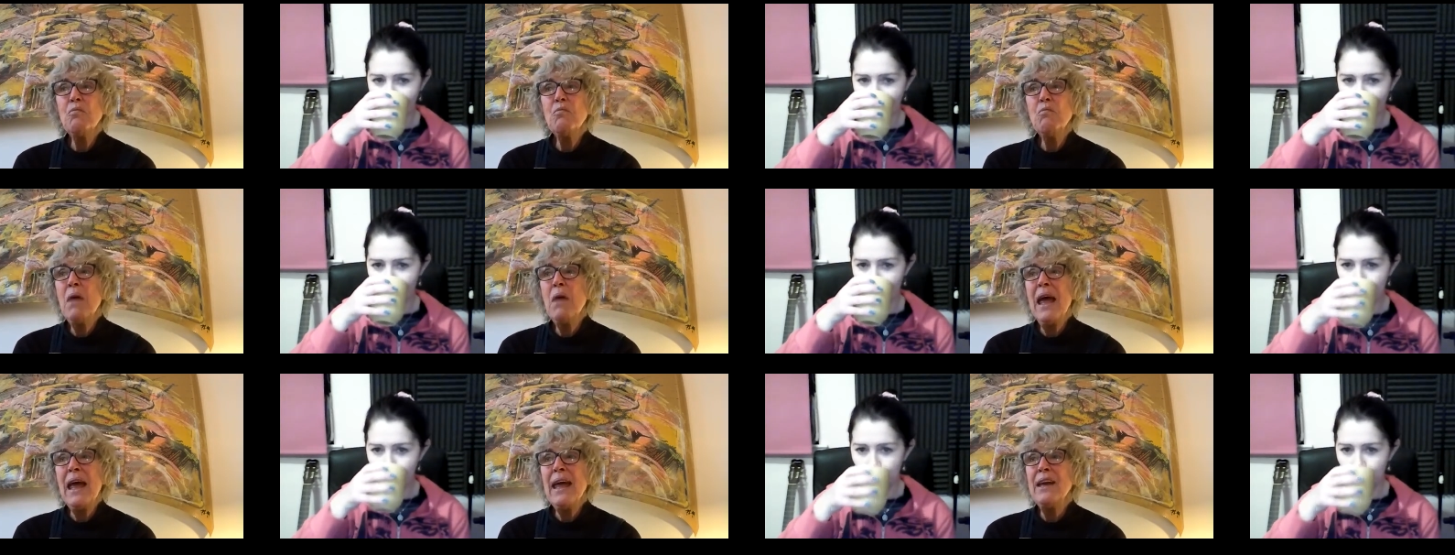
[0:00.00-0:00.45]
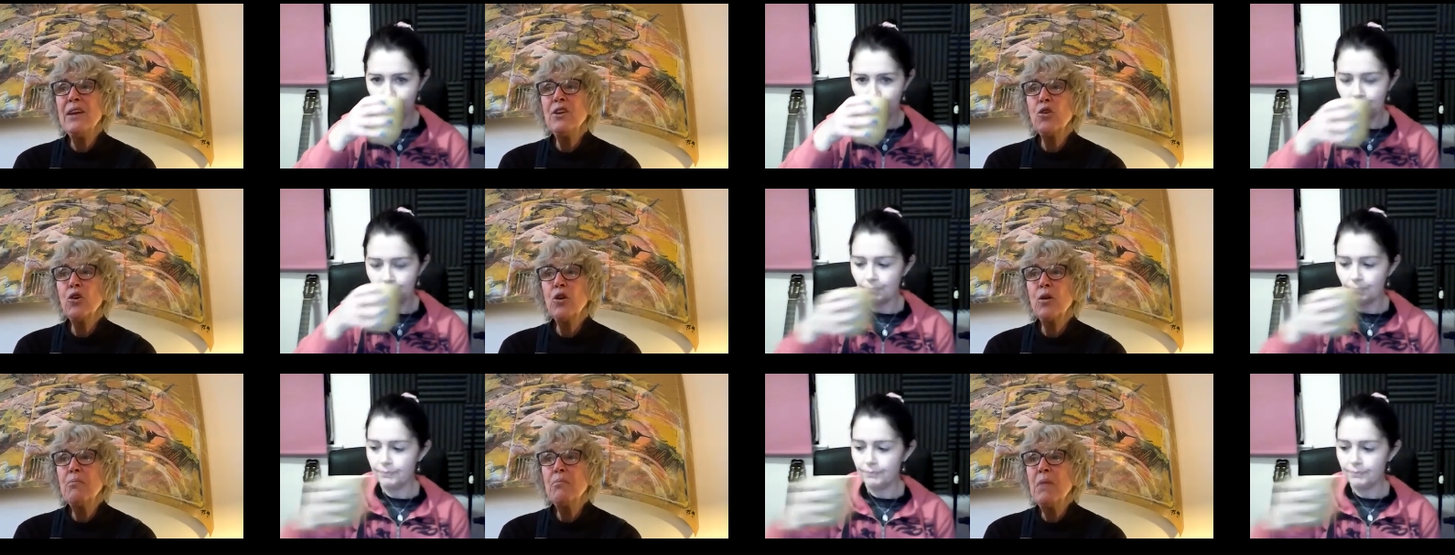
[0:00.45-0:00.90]

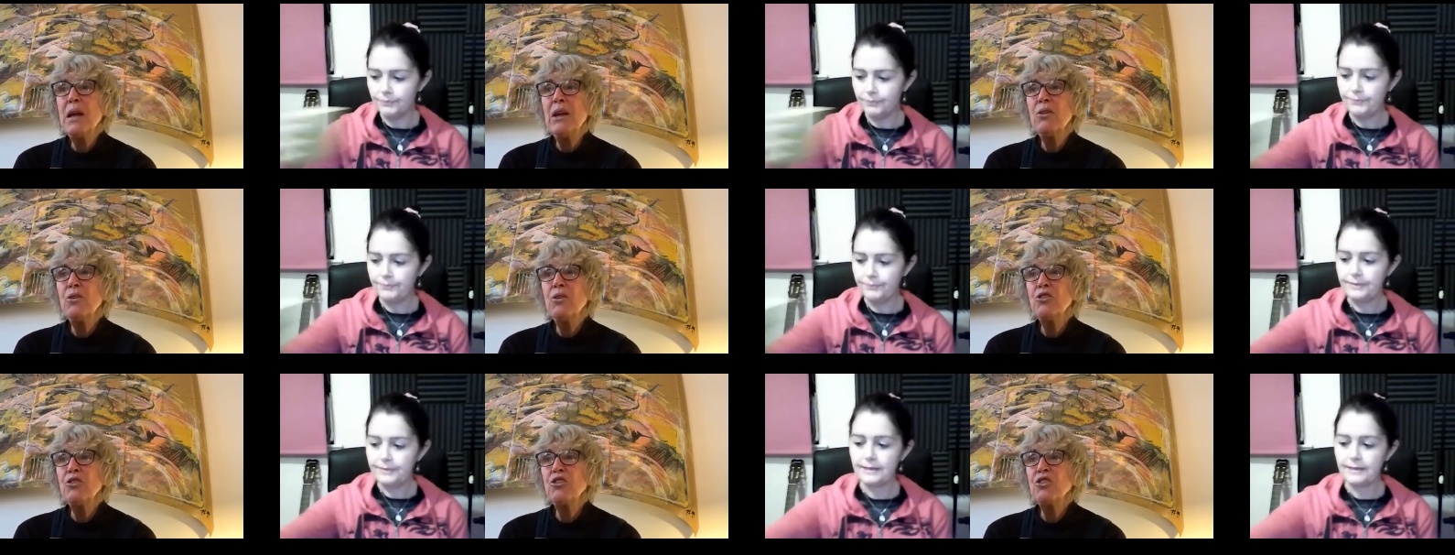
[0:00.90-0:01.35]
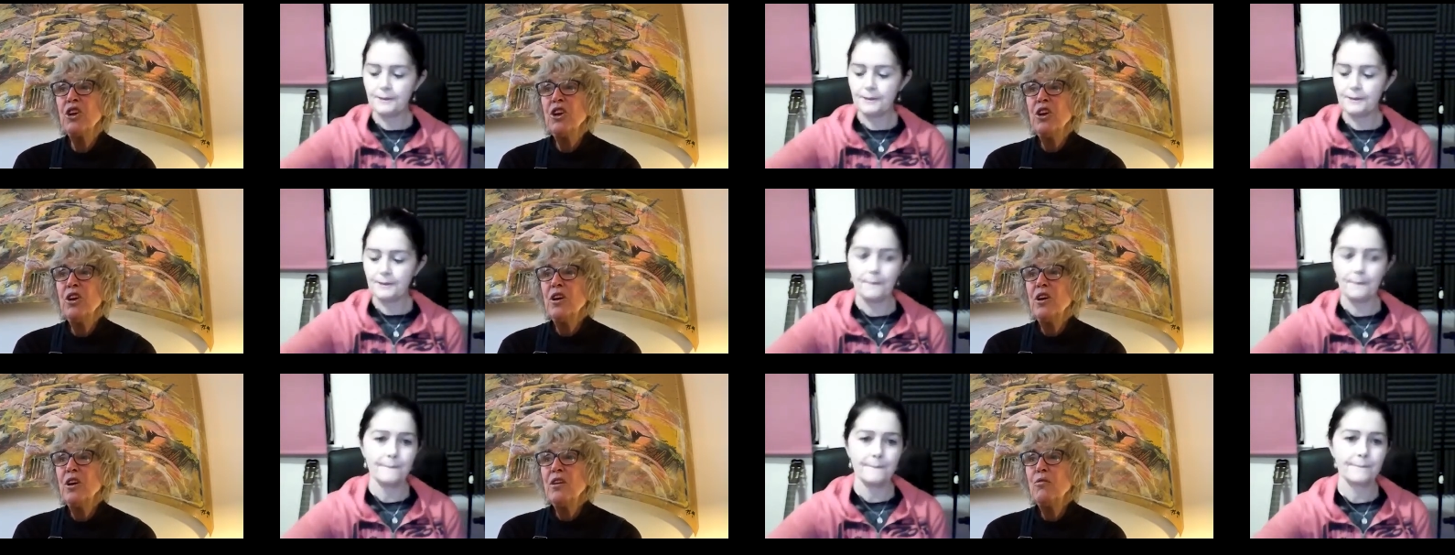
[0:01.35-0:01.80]
Speaker 1: men or males
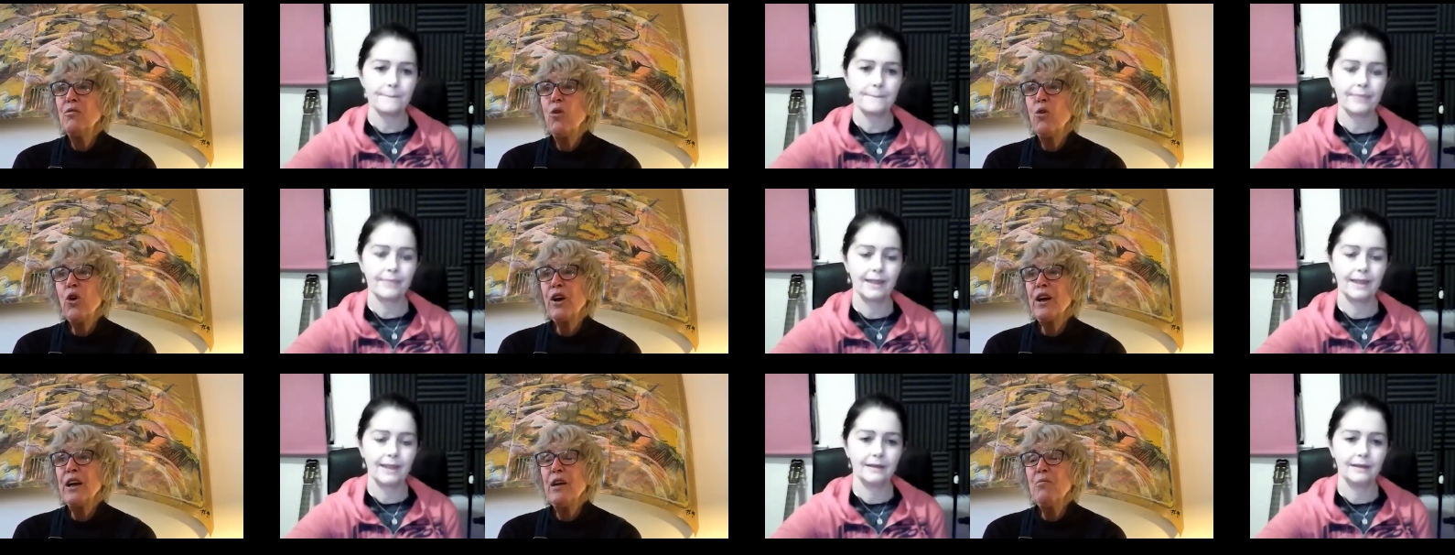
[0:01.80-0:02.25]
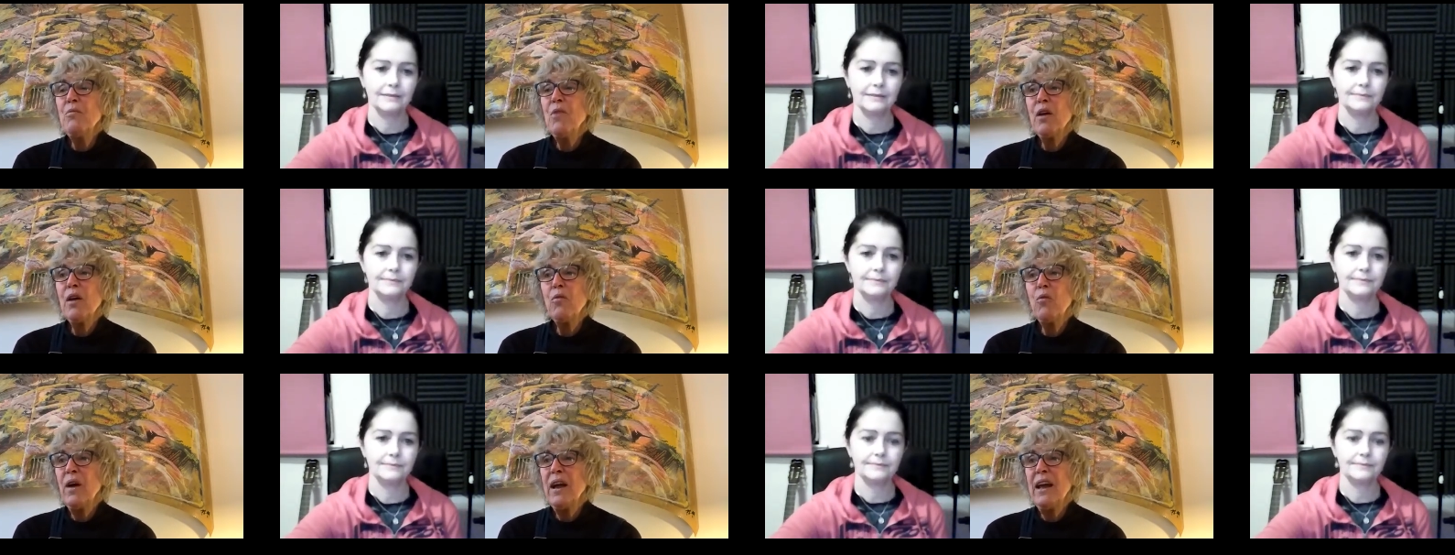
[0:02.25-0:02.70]
more in
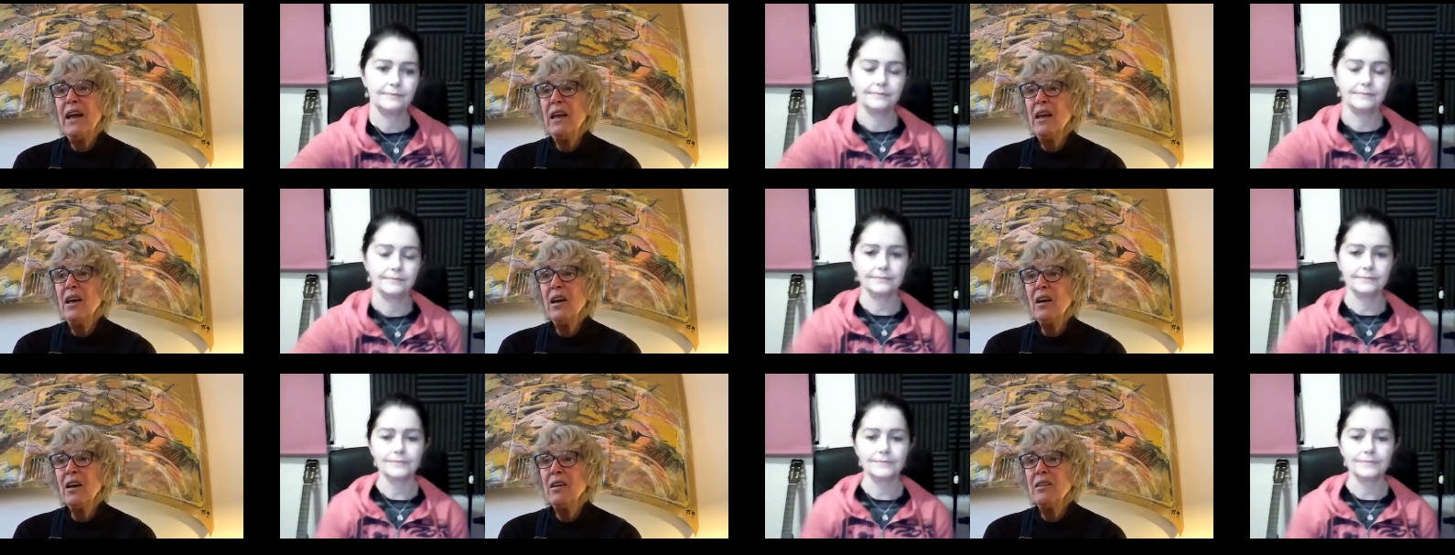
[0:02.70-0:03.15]
my way.